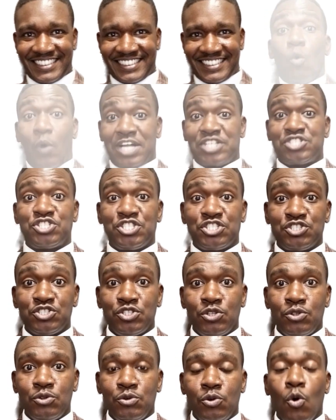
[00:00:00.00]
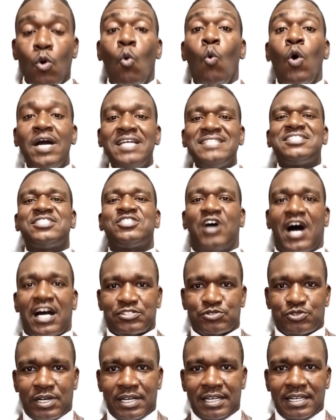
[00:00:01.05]
Question 2. What is a
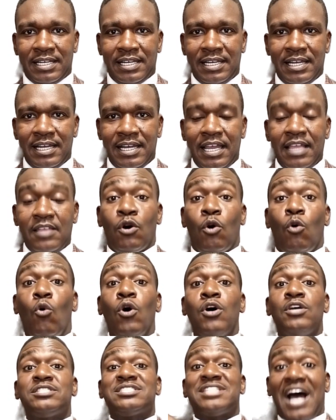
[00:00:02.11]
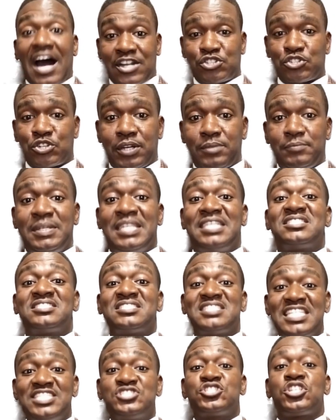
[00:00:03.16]
doctrine? The word doctrine means
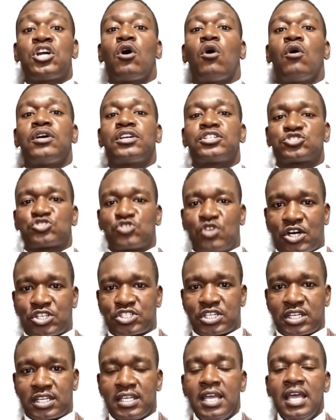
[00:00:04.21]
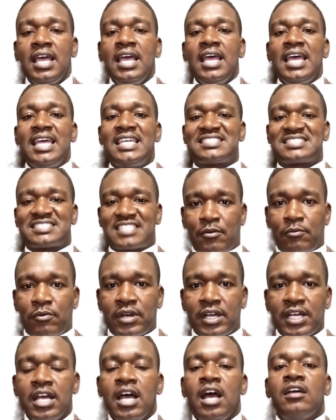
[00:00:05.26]
teaching or instruction. In
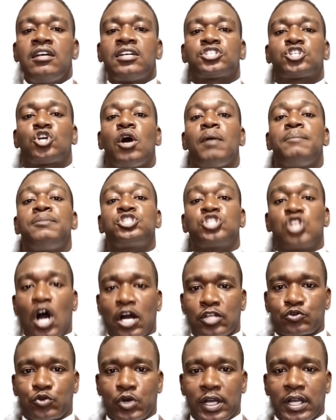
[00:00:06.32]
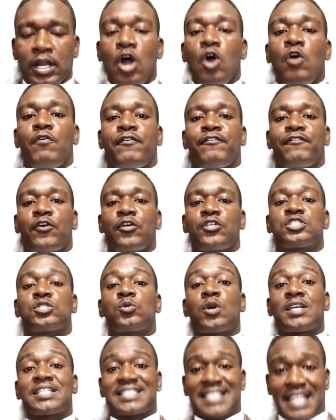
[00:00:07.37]
summary, the term doctrine refers to
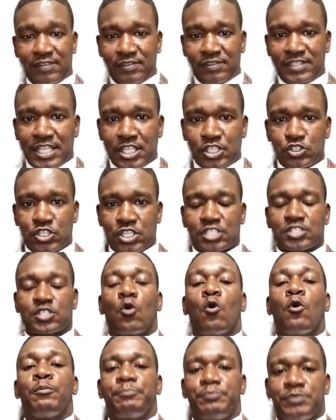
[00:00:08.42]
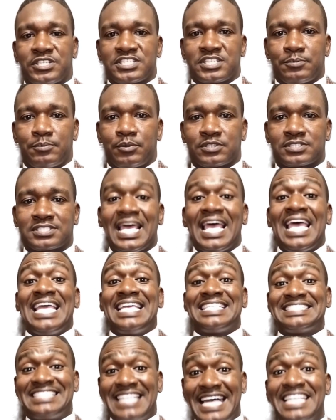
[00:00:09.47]
a set of teachings or principles
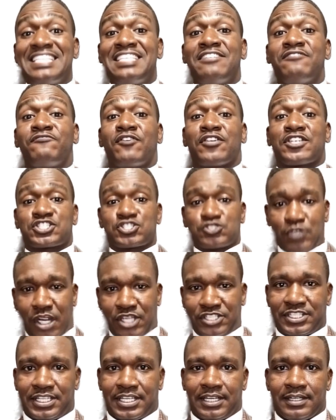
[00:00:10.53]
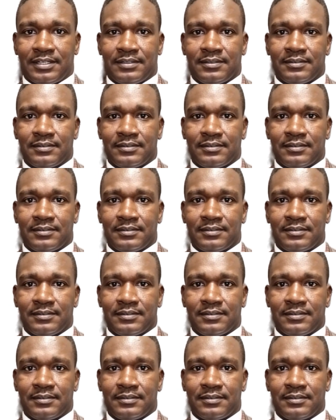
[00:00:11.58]
intended for instruction.